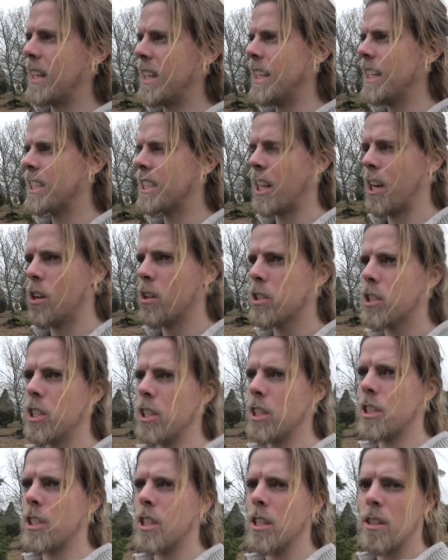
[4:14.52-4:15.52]
easy
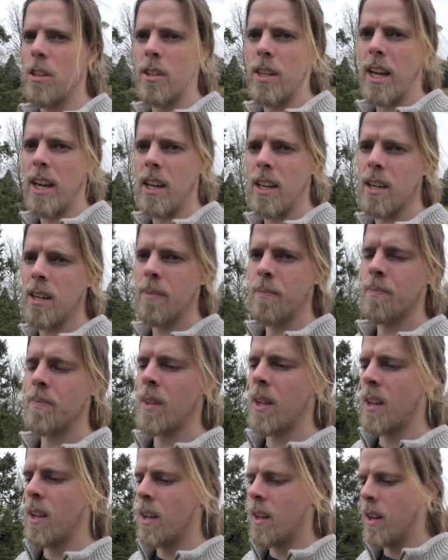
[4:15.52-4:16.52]
losses to take
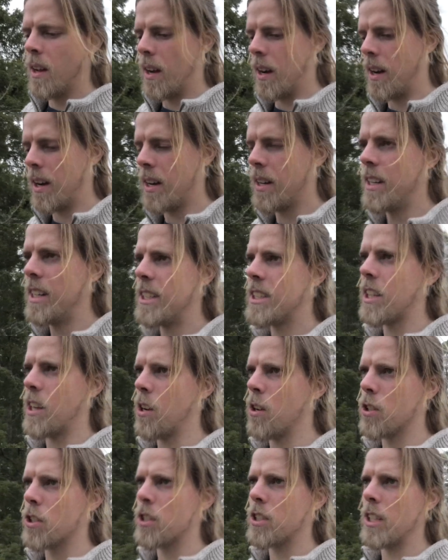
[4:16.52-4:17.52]
uh, an easy
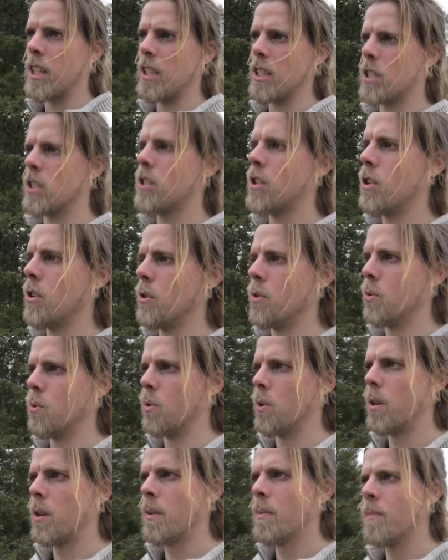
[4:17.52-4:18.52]
loss is
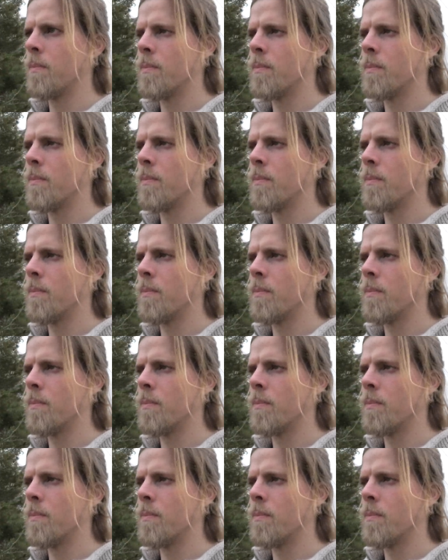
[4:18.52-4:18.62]
to